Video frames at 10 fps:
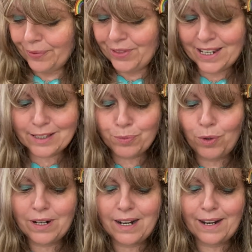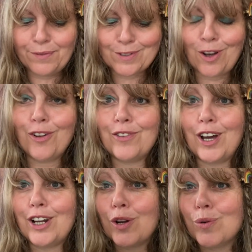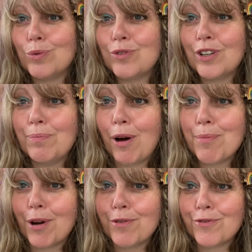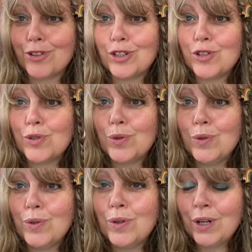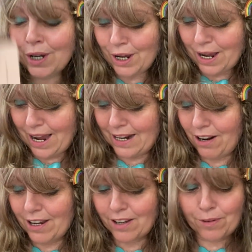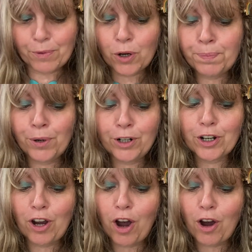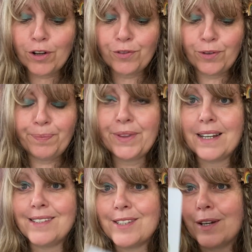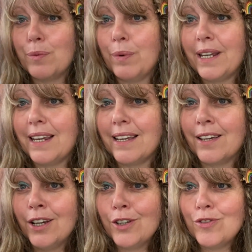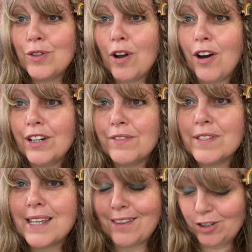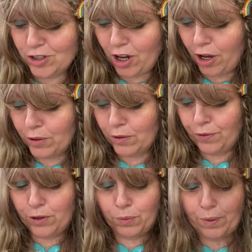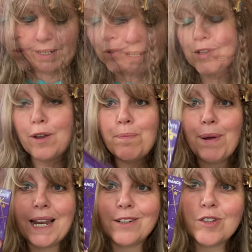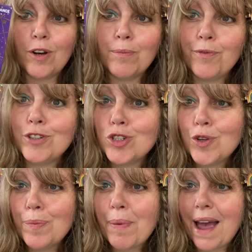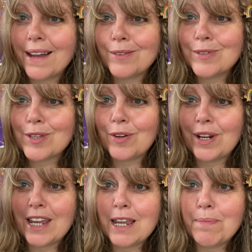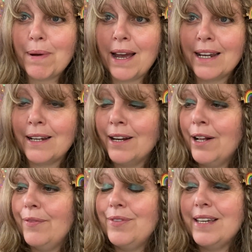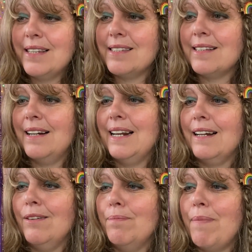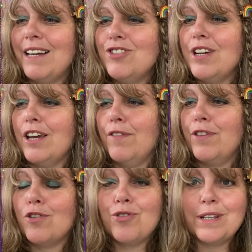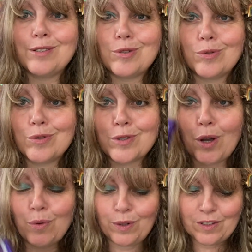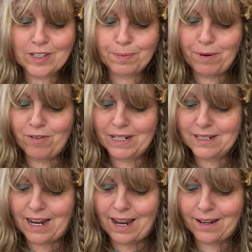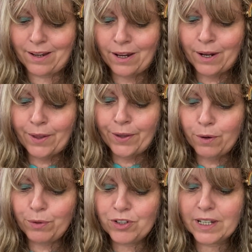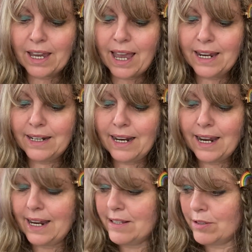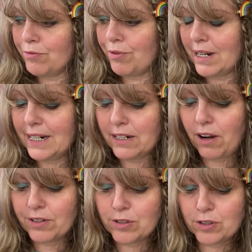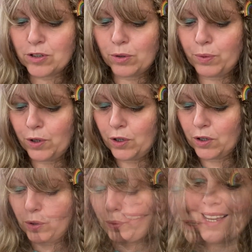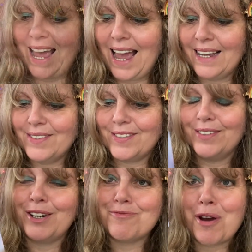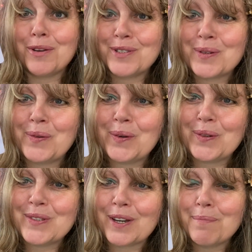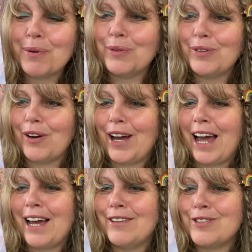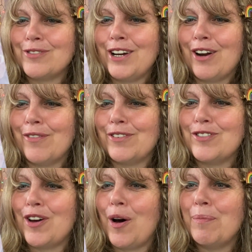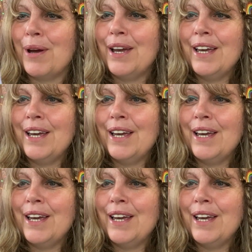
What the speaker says: This one lives on an altar by my front door, and I pull a card from this a week to kind of set the tone for the week. Also picked up for £2 on eBay this little Magic of the Crystal Soul and Spirit deck, which again is really nice to work with. It has rose quartz I pulled straight off the top.